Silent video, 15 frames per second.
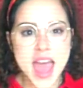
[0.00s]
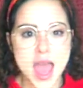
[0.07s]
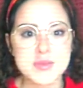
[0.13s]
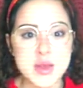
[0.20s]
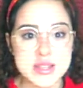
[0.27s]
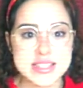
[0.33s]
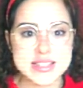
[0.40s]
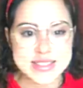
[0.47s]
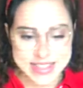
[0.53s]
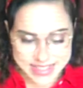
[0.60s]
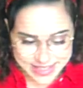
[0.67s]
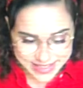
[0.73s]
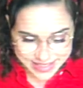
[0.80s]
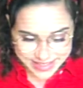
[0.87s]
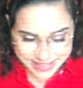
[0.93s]
I'm going to do
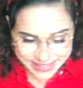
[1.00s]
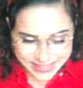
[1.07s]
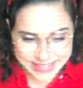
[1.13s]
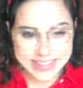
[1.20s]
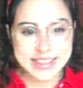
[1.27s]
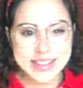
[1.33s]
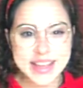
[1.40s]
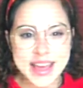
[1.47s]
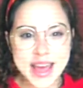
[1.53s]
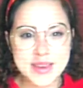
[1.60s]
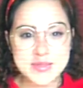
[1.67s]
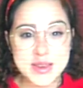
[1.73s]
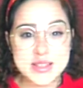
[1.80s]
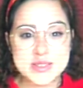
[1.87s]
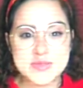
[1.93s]
this.
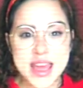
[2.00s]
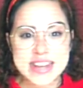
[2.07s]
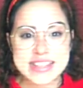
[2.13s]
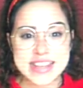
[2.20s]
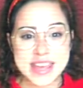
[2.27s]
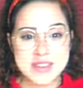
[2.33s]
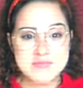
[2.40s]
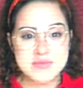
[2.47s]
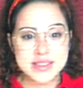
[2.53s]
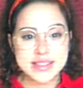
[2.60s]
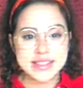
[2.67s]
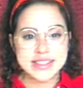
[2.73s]
I'm going to write to him.